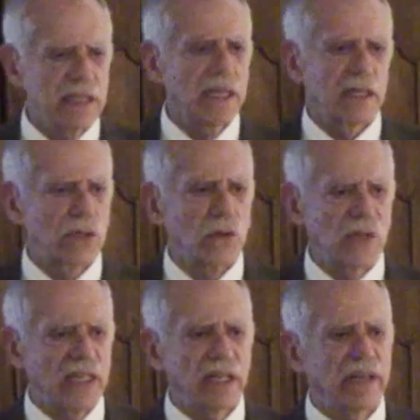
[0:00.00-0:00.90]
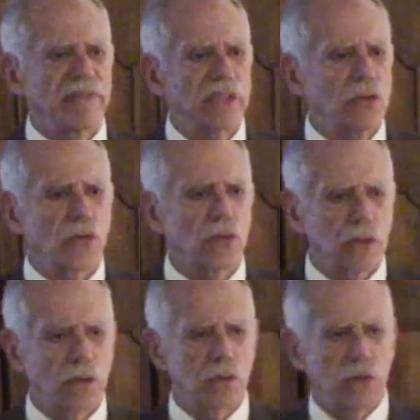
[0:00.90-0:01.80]
they could only live in
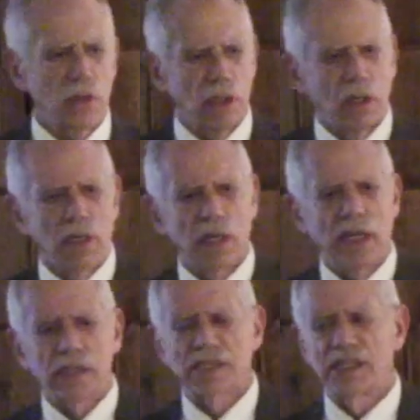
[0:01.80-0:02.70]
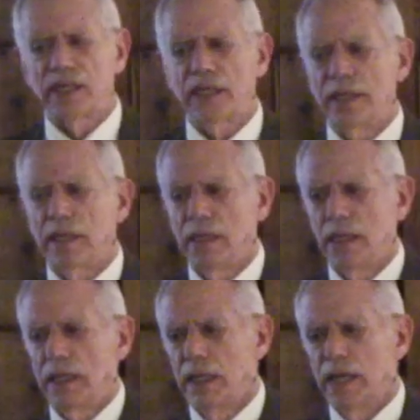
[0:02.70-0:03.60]
Turku, Helsinki,
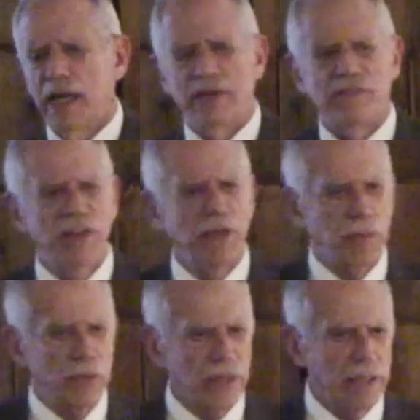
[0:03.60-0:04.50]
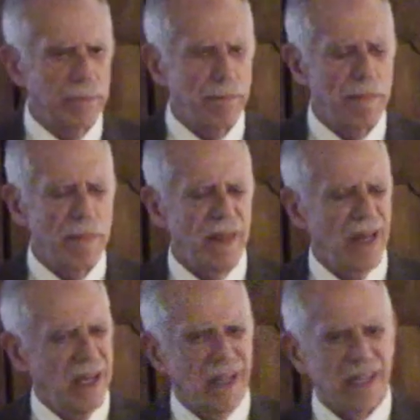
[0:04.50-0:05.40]
and Viipuri.
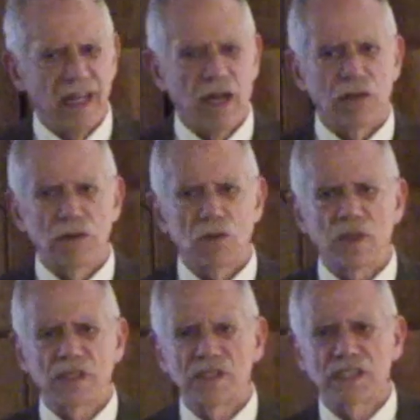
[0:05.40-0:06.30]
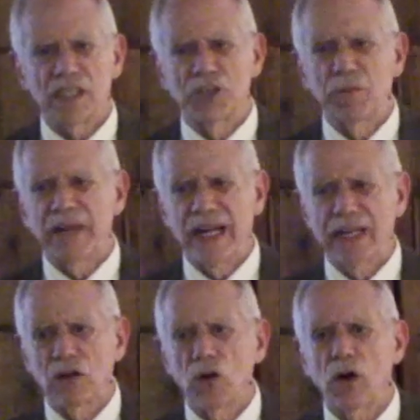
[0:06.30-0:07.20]
Now, it wasn't such a bad
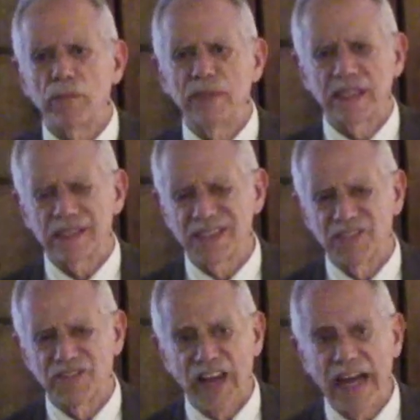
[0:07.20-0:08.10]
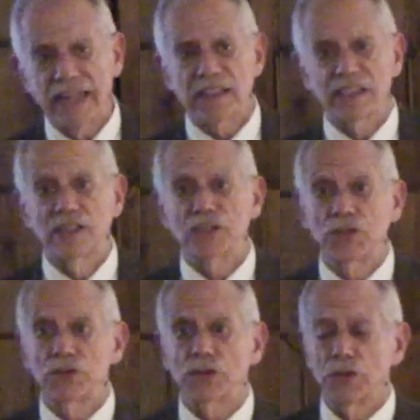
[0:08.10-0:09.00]
law because, in fact, the
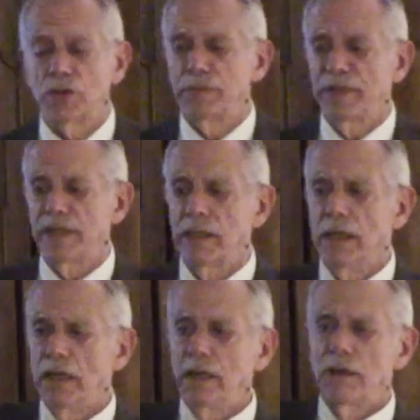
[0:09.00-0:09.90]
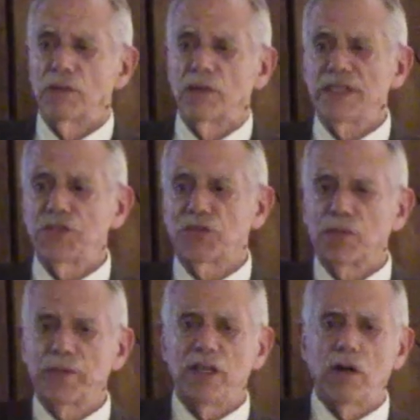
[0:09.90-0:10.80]
Jews who had been released
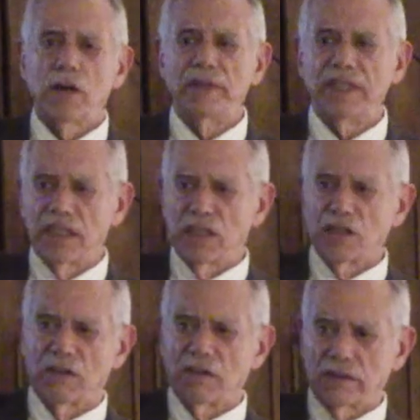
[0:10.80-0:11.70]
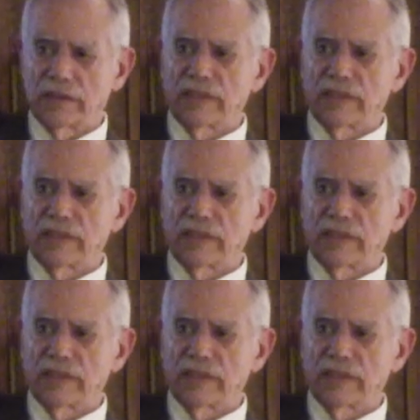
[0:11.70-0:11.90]
from the army in little